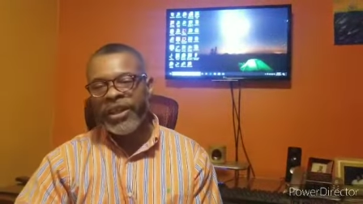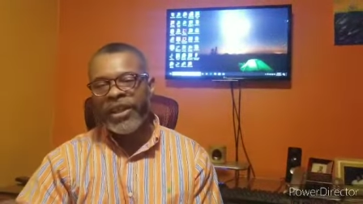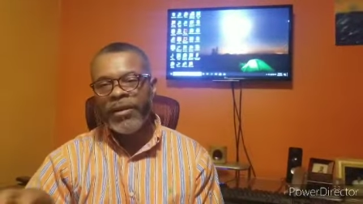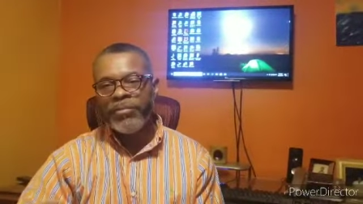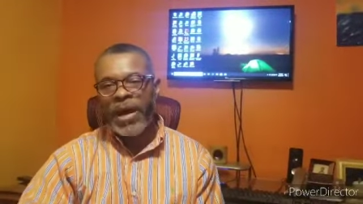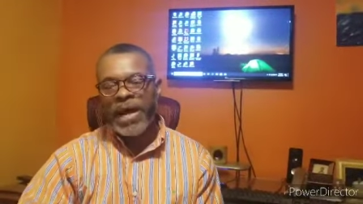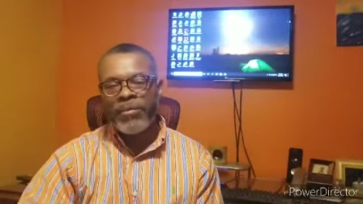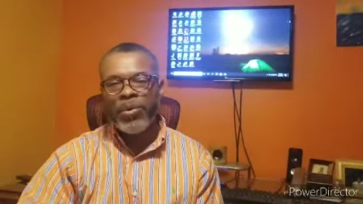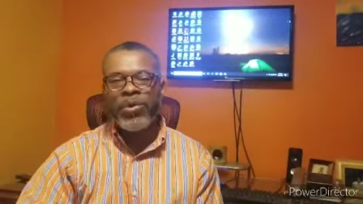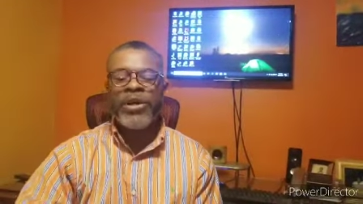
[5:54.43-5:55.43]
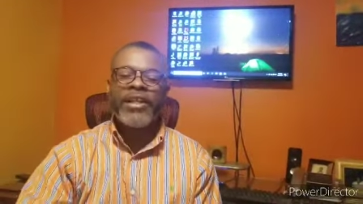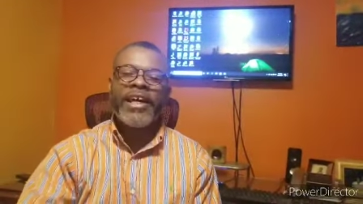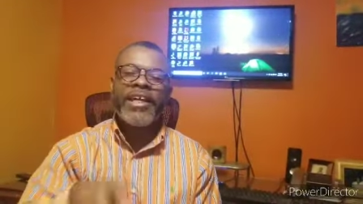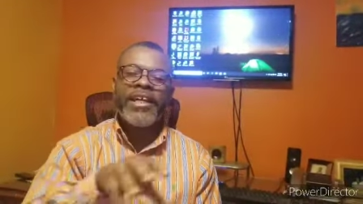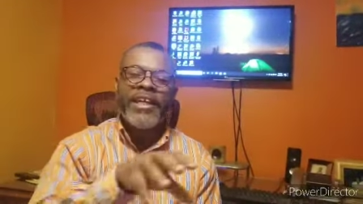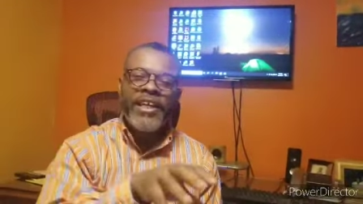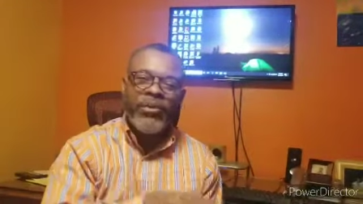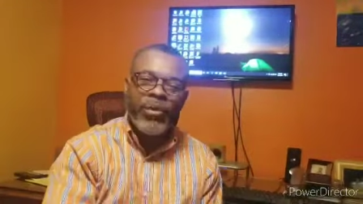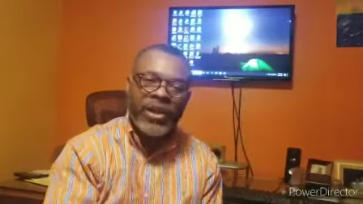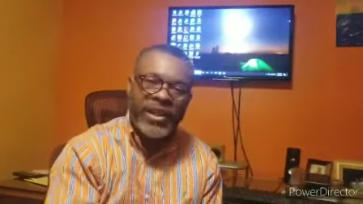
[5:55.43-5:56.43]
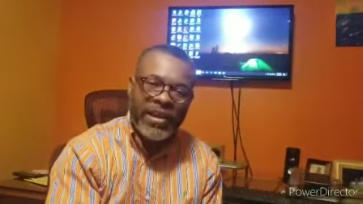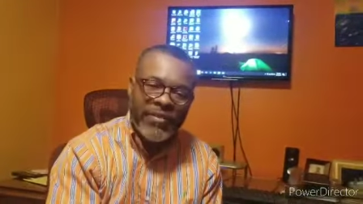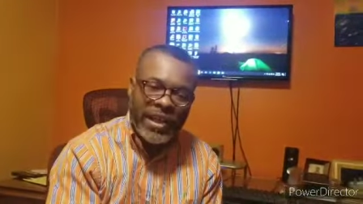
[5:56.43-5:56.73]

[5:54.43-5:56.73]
in the Bible that he will never